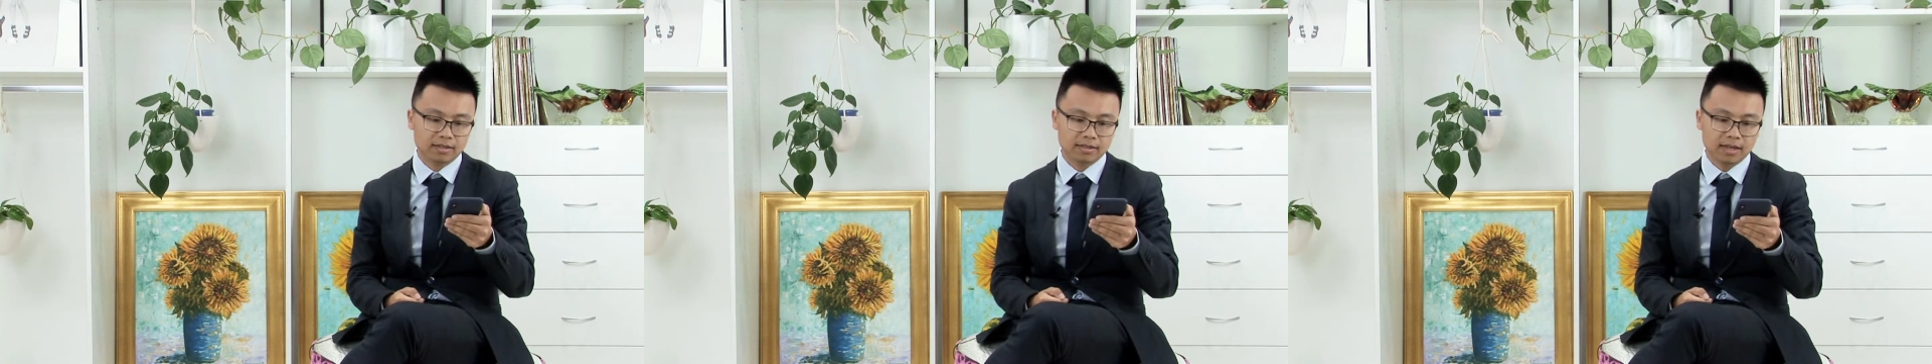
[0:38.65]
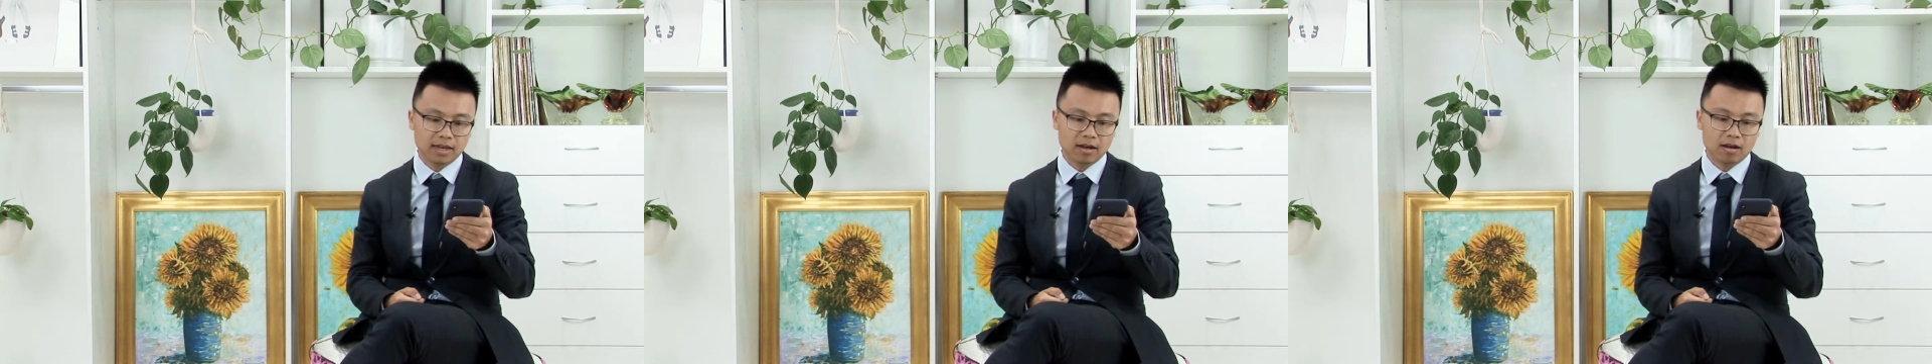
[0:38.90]

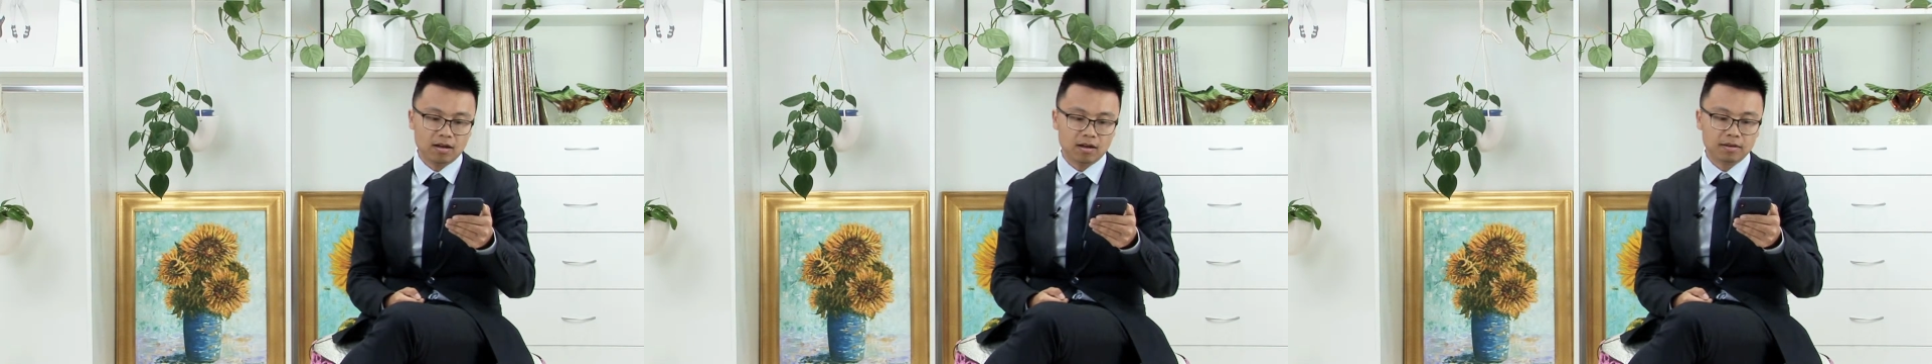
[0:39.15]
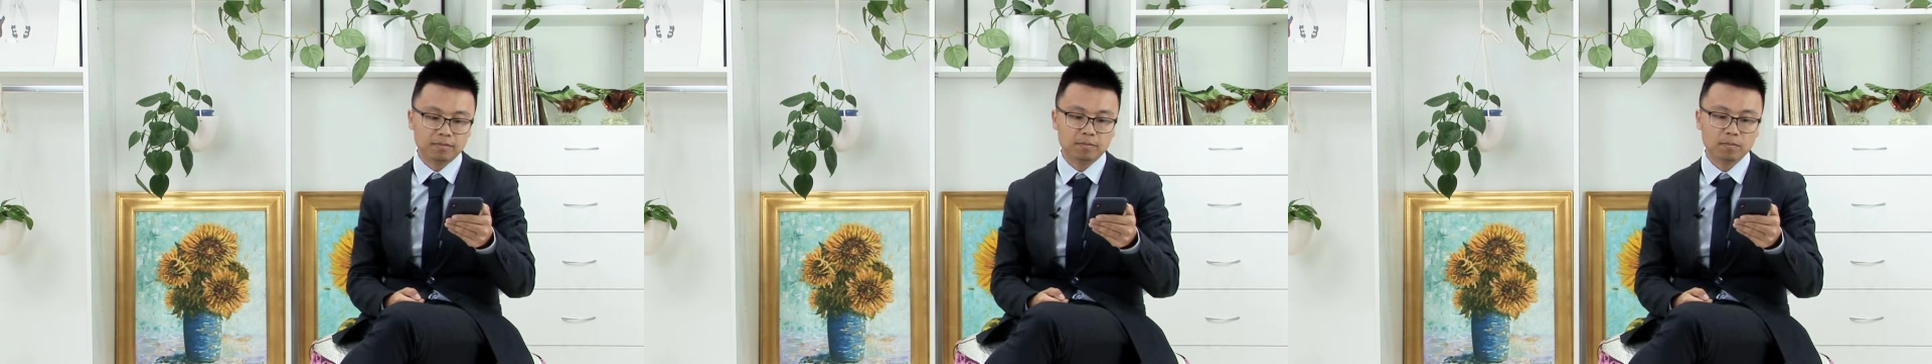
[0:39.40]
there
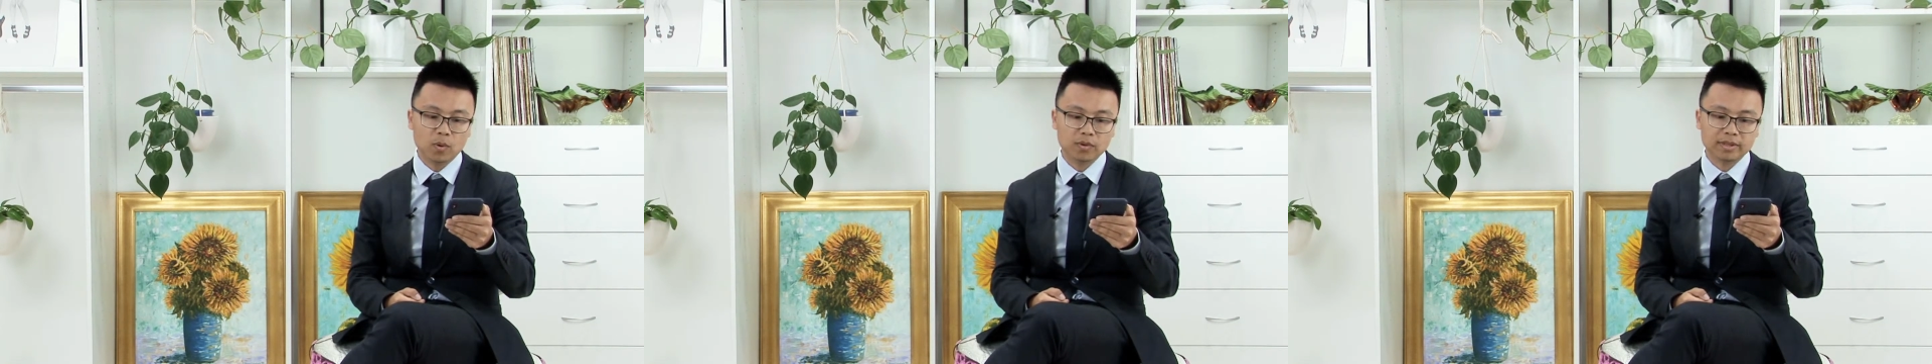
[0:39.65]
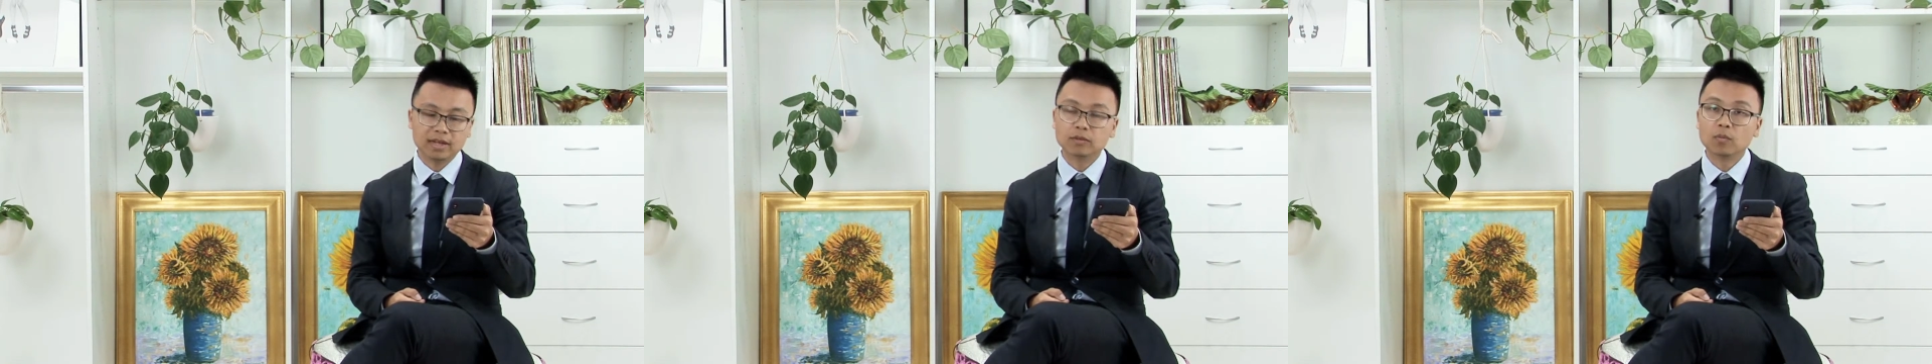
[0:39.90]
are more
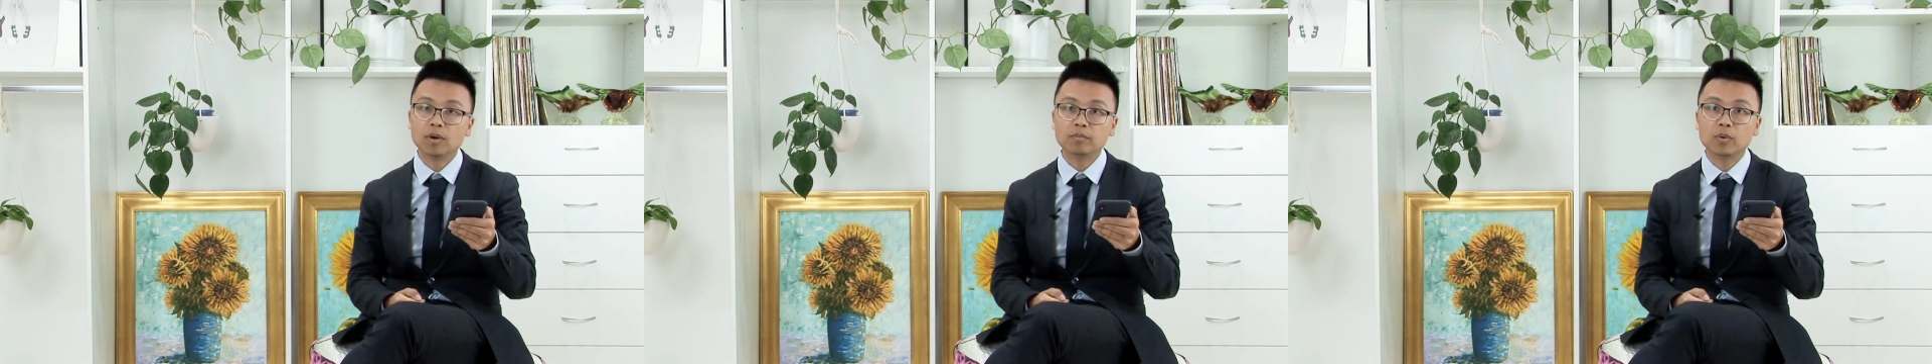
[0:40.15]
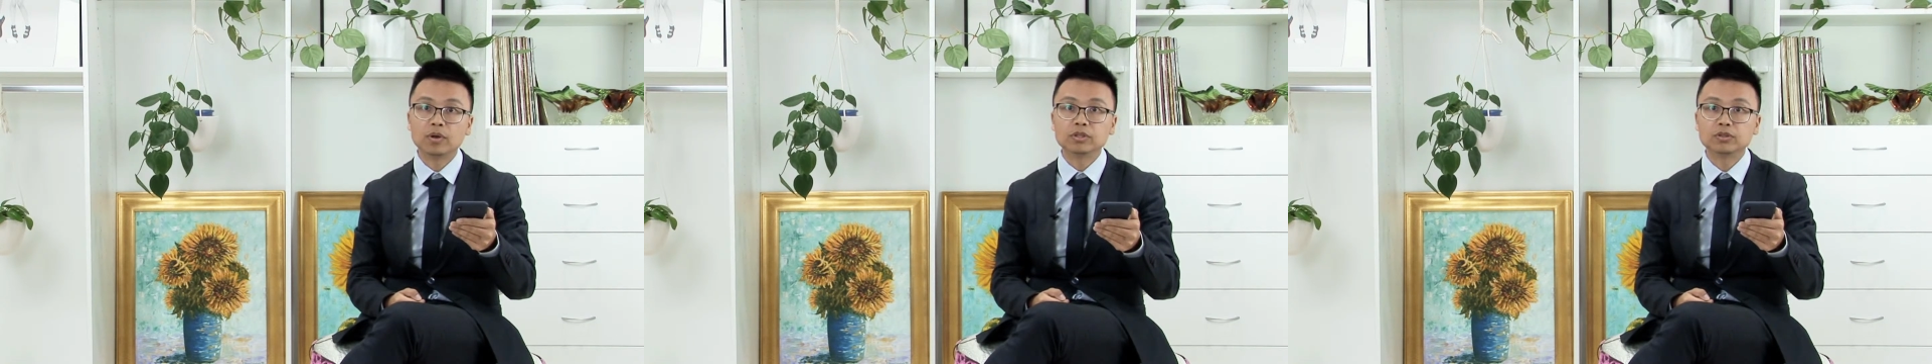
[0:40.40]
than
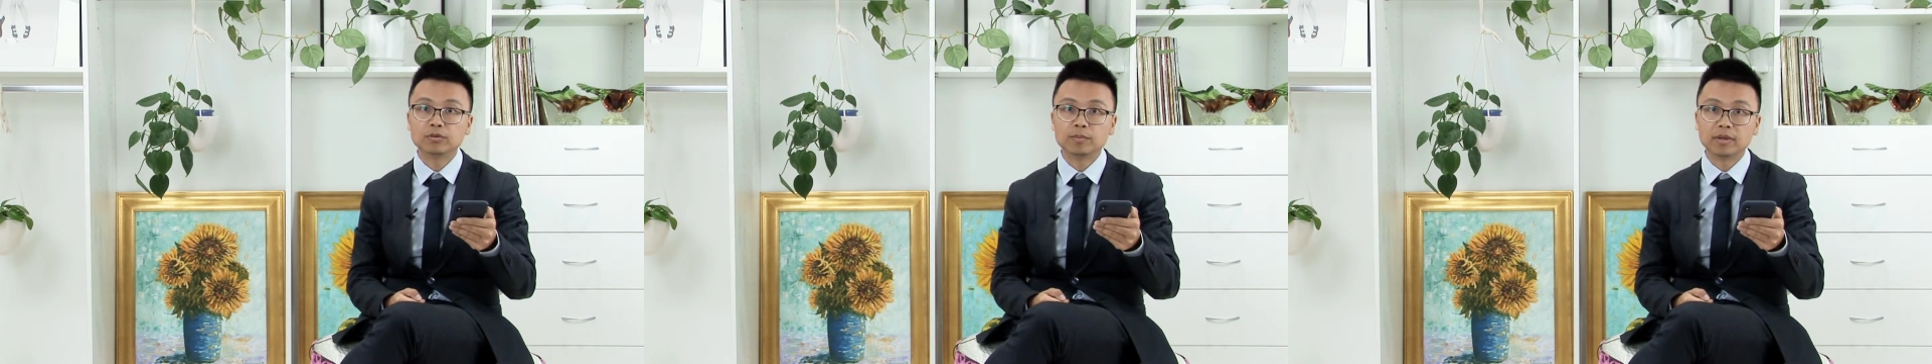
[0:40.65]
1.2